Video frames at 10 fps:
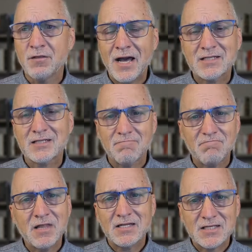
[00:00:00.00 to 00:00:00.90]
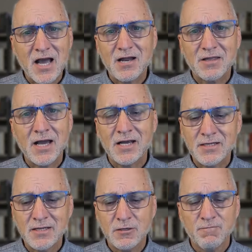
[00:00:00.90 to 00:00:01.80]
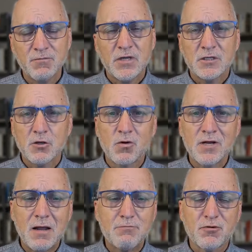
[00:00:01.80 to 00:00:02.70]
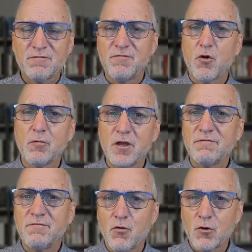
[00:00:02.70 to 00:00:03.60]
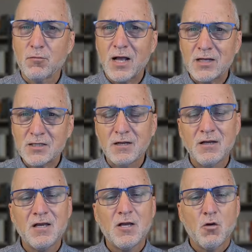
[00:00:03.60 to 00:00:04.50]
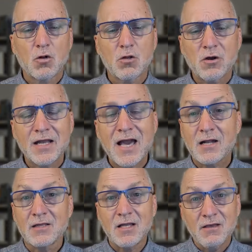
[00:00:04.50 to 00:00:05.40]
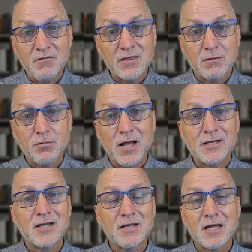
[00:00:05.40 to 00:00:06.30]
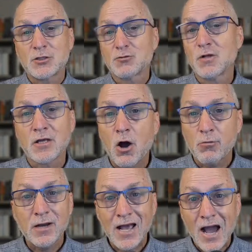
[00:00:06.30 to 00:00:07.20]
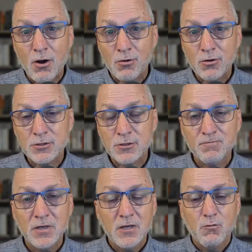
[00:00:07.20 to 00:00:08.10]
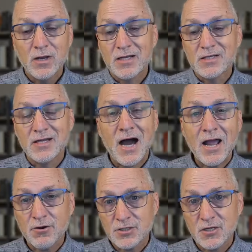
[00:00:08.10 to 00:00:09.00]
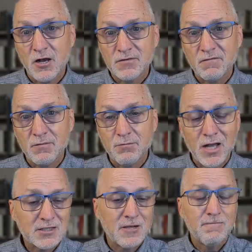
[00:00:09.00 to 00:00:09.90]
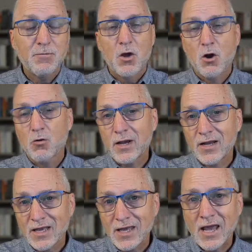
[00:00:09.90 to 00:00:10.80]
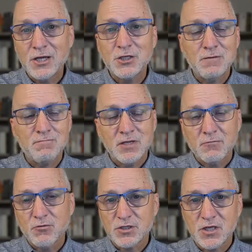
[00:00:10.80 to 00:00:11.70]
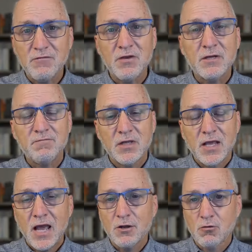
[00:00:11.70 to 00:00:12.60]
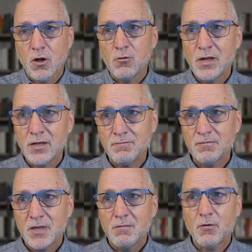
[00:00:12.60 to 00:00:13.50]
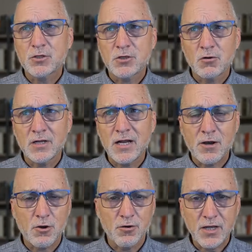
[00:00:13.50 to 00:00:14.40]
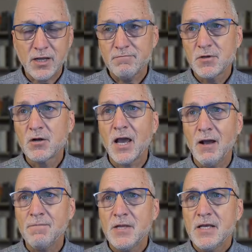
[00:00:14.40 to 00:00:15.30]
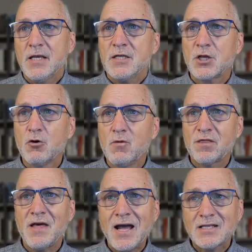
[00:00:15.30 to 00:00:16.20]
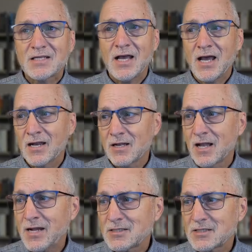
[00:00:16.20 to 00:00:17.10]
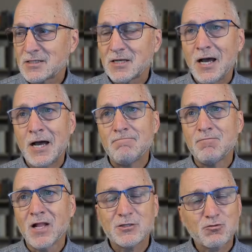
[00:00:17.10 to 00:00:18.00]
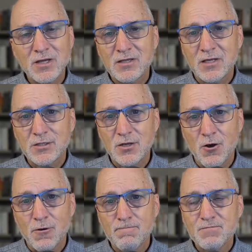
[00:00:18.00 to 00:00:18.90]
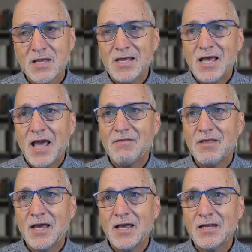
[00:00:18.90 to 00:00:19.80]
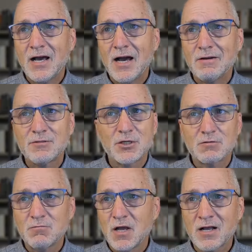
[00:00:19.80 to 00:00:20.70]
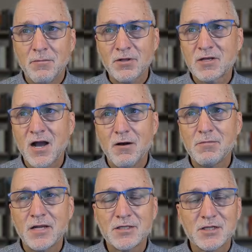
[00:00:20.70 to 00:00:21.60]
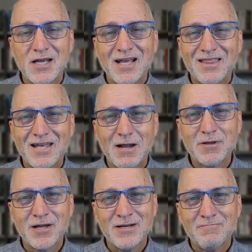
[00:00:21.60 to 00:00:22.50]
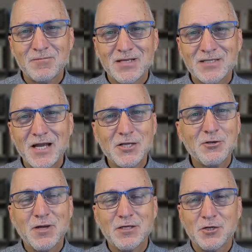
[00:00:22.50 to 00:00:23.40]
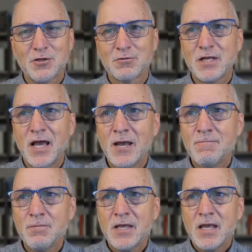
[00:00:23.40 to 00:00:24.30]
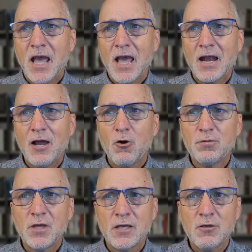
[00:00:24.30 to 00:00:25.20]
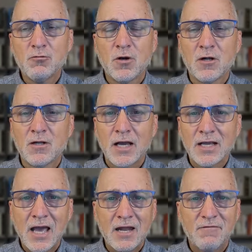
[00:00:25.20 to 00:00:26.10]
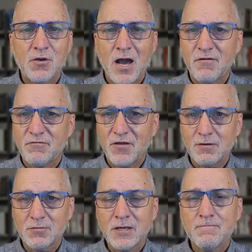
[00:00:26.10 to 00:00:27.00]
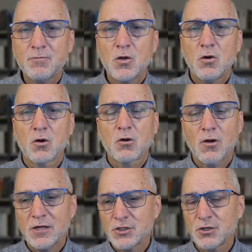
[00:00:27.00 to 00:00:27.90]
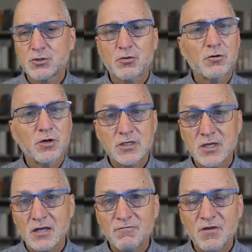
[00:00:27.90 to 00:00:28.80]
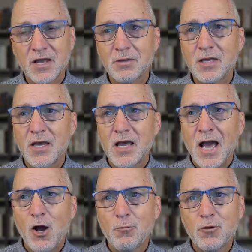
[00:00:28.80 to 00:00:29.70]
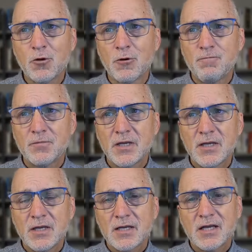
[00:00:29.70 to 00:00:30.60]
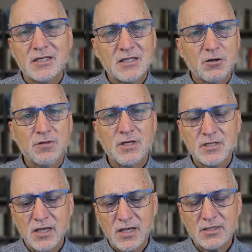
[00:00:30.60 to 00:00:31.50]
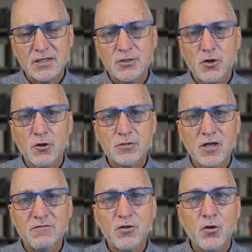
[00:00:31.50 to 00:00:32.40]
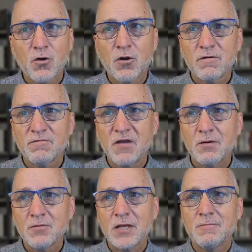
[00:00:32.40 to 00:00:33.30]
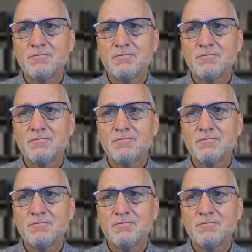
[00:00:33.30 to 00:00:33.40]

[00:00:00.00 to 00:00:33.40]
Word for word: That's that's kind of the ideal. So we're not performing for blessing, we're learning how to live in the blessing that's really already ours. We can deny ourselves of the blessing or we can engage it, receive it, and grow in it. But we're certainly not earning it. Okay. So with that said, let's uh, let's read this psalm, and then uh, just a couple of comments, and then I'm going to send you into your day. And I hope that you will, again, if you have a family or grandchildren or an extended family, I hope you'll Consider these things in the terms of your family.